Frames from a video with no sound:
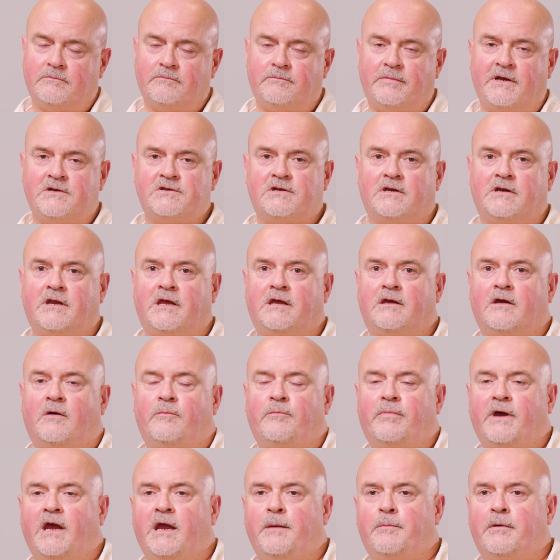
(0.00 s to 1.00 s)
pencil ink on
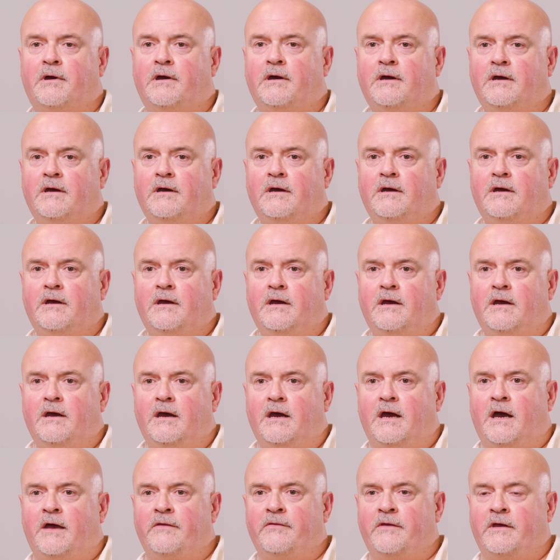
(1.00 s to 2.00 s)
paper,
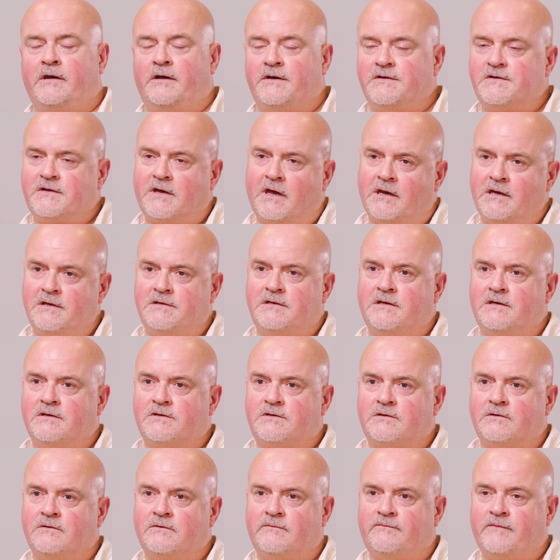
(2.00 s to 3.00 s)
and then I scan it
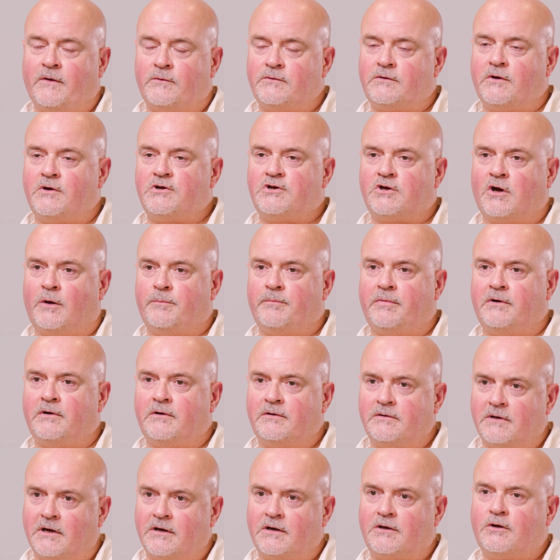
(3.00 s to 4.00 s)
into Photoshop
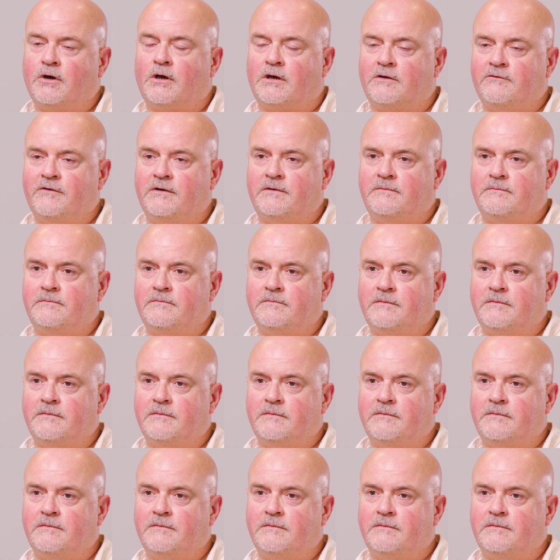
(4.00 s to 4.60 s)
and colour it